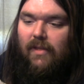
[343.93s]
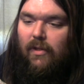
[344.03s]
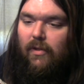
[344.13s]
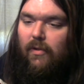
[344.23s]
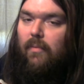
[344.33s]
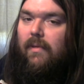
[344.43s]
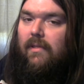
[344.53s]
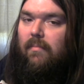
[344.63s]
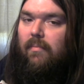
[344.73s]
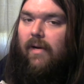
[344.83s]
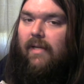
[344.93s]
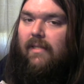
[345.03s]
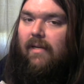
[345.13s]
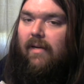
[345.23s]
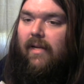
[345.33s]
You'd be
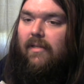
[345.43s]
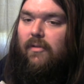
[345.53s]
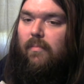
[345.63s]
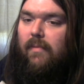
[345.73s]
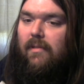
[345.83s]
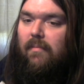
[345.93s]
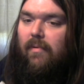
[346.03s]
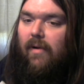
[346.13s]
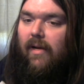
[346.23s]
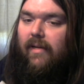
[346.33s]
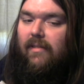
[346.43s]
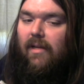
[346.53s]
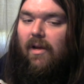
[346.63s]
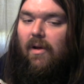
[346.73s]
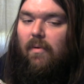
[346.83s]
surprised nowadays. You'd be surprised.
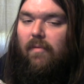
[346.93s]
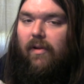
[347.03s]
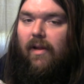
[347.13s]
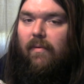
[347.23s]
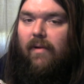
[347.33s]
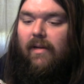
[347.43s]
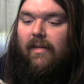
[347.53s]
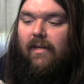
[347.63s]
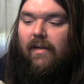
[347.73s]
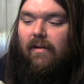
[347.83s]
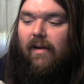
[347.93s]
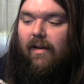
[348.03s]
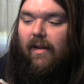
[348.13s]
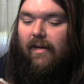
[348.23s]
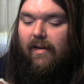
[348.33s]
Well, if you like what I did here and
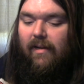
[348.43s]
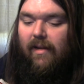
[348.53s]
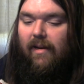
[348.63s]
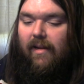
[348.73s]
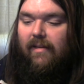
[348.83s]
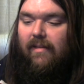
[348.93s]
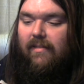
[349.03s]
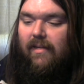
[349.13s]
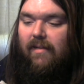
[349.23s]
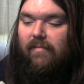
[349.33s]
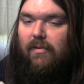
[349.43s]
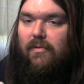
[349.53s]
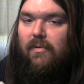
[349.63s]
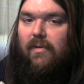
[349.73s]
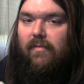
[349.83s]
like and like this, like if there's
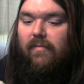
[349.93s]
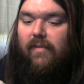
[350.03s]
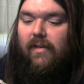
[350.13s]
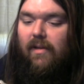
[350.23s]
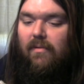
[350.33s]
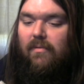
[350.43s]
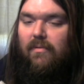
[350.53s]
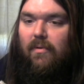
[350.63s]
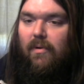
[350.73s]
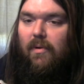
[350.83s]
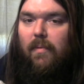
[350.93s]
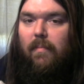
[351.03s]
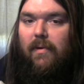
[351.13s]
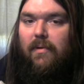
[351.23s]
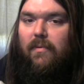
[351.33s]
two different videos or you want
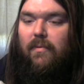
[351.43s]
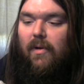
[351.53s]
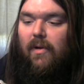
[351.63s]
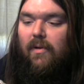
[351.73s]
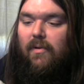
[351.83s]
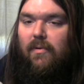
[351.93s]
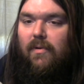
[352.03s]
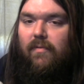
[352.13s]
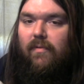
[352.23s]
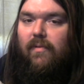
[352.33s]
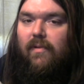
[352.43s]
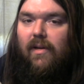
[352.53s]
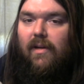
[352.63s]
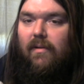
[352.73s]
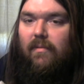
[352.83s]
me to two different
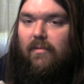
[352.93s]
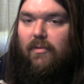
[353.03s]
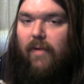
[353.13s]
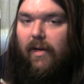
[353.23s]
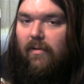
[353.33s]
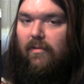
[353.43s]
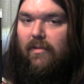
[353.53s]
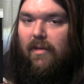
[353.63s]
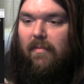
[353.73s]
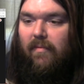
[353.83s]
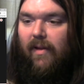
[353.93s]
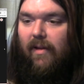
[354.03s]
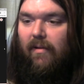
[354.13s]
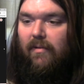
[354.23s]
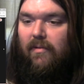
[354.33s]
uh, trailers or something of
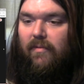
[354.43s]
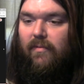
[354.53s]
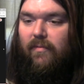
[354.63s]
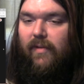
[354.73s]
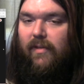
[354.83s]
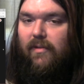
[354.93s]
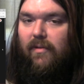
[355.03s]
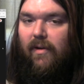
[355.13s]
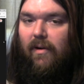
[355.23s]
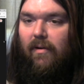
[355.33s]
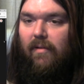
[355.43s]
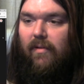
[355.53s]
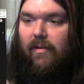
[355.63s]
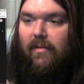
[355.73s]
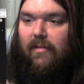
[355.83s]
like a feature or of
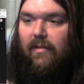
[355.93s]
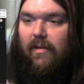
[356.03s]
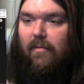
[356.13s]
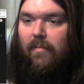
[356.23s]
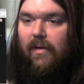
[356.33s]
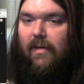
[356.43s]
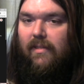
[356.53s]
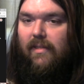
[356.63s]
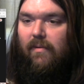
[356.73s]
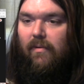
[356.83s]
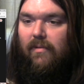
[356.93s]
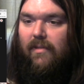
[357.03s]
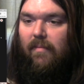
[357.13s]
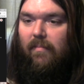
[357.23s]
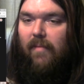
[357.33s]
a, uh, one in a sequel or
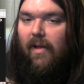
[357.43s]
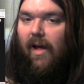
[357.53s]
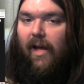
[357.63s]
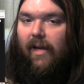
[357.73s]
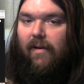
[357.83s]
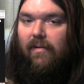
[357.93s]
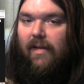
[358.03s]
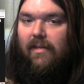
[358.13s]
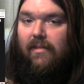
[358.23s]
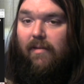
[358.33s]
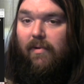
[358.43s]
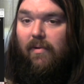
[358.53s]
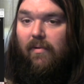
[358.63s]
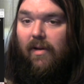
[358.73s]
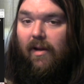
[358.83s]
something, I can do that. Just let me
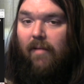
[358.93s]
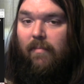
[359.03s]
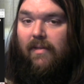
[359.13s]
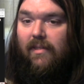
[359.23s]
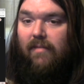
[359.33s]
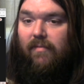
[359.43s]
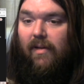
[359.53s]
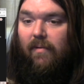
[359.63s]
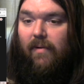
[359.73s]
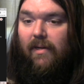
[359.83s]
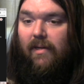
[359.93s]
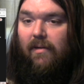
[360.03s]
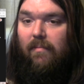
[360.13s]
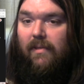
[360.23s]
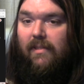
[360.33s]
know in the comments. And if you like what I did
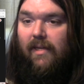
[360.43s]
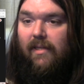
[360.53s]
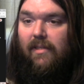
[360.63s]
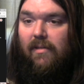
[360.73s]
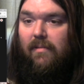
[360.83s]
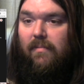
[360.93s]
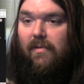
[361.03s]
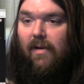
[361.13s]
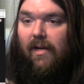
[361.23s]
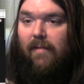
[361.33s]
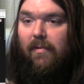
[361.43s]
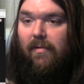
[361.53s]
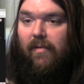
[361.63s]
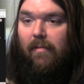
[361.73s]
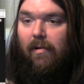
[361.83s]
here, please like, share, subscribe,
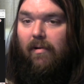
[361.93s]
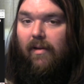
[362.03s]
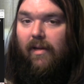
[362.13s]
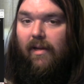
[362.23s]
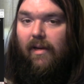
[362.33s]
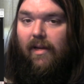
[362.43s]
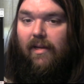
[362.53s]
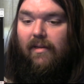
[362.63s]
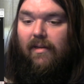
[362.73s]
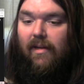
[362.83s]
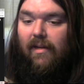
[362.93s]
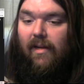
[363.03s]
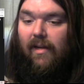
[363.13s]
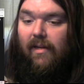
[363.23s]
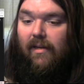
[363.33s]
notify bell, click it, and uh,
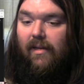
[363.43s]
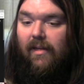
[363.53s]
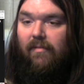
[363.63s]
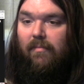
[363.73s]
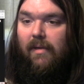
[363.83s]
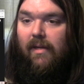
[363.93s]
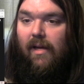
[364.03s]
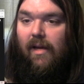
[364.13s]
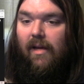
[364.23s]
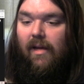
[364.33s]
leave me a,